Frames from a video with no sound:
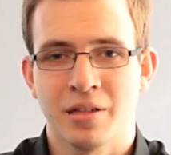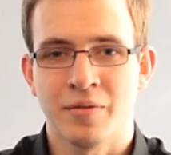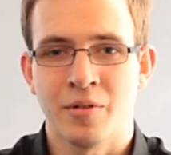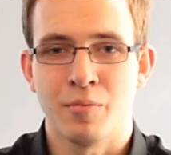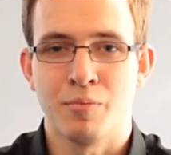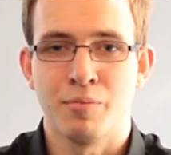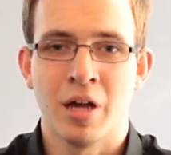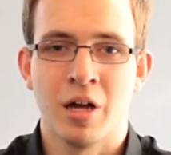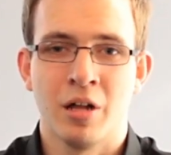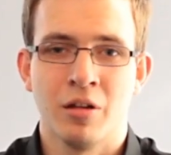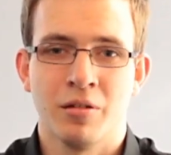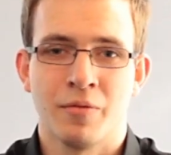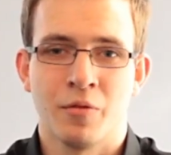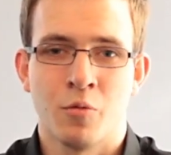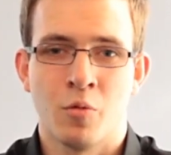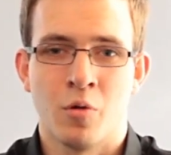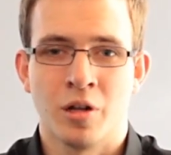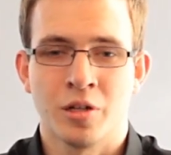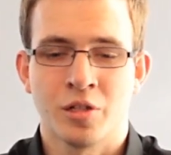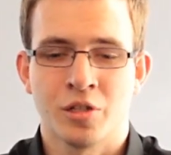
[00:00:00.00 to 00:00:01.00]
even a belt if
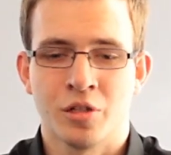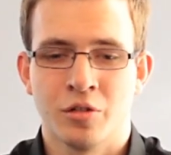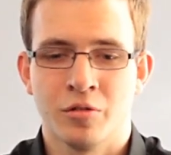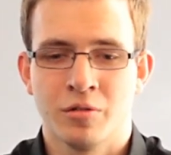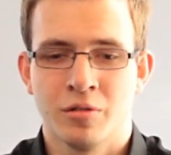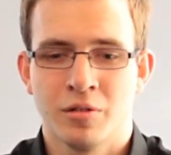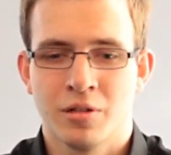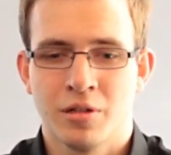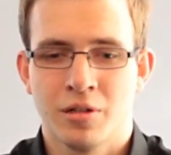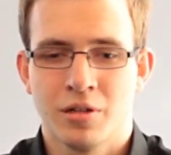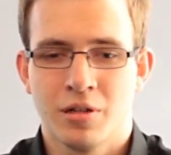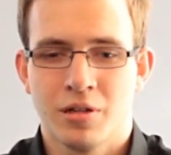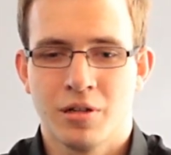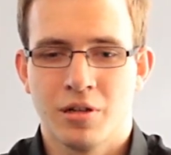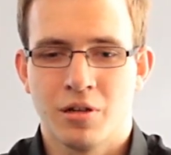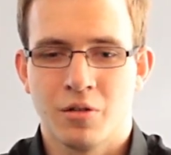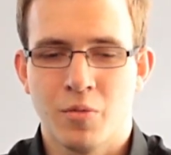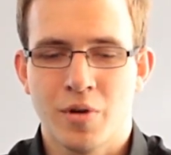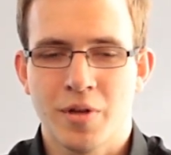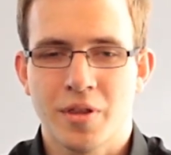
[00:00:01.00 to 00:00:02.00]
you want to.
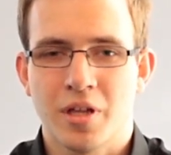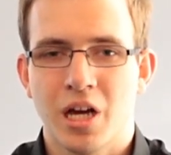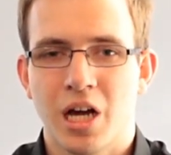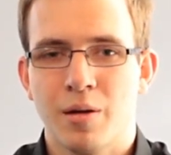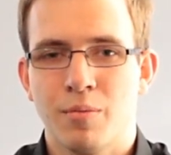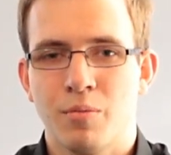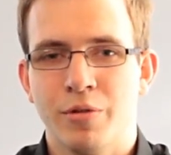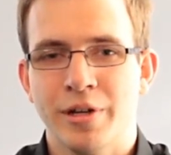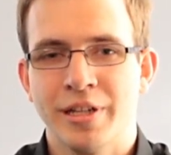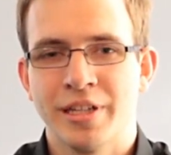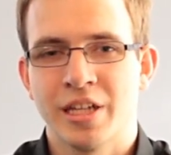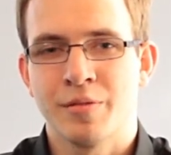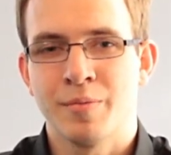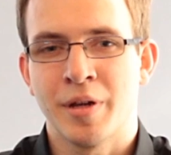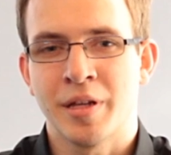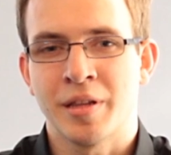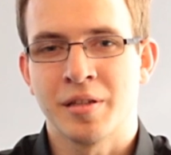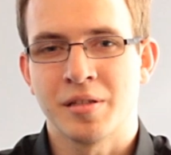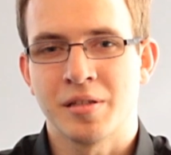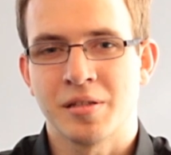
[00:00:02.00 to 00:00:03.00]
With UP, we tend to
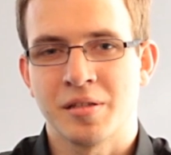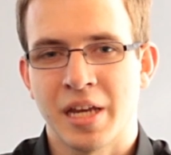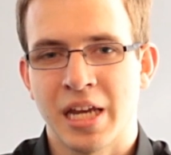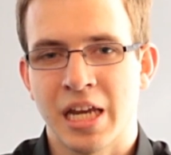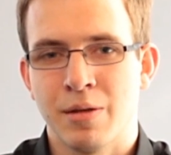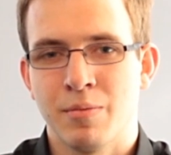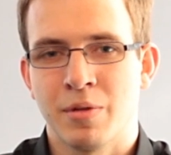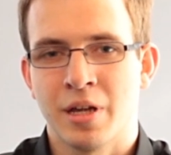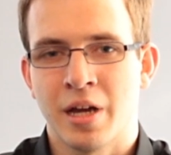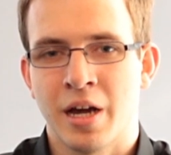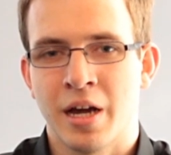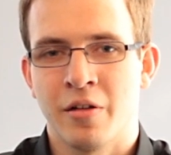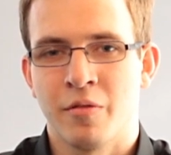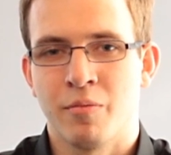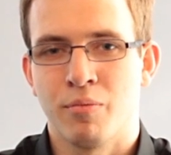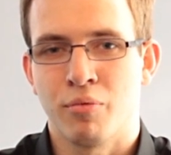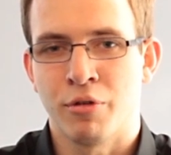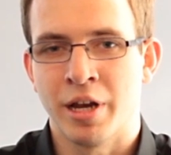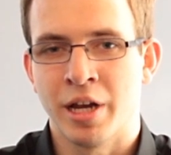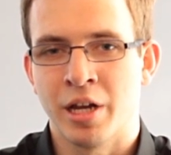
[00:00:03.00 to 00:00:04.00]
make the same kind of
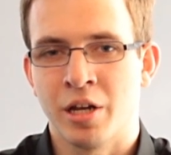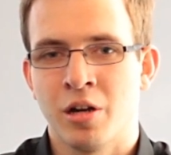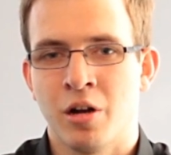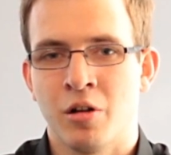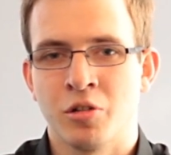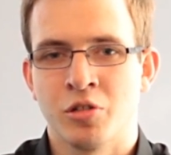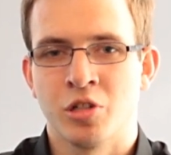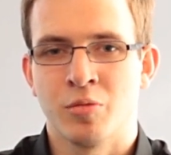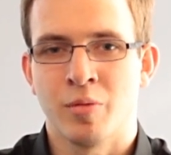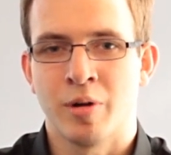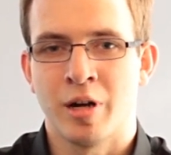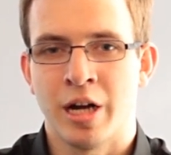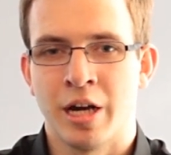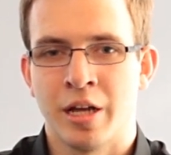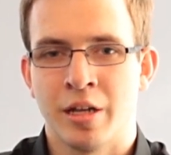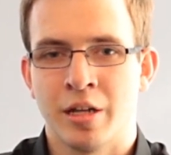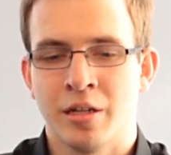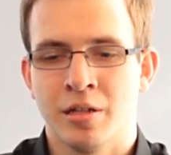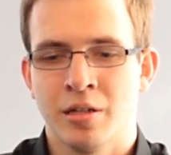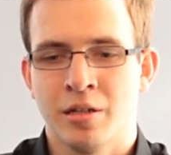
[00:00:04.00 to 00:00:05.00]
brand culture behind
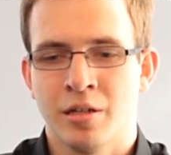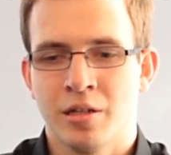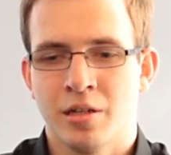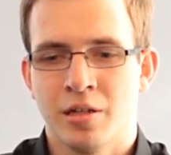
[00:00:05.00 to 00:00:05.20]
it.